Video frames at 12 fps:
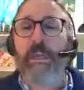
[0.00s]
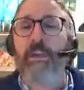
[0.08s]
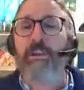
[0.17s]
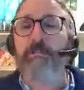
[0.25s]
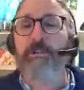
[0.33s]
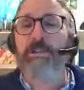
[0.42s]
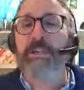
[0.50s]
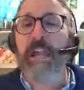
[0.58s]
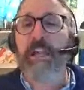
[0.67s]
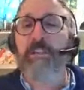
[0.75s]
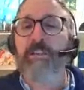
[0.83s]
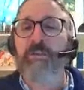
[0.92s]
meters per
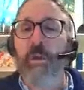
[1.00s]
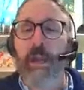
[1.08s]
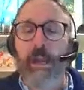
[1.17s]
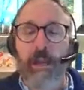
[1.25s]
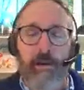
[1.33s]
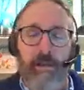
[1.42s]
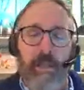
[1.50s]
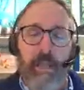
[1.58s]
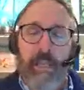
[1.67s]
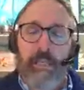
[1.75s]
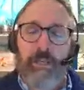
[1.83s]
second squared.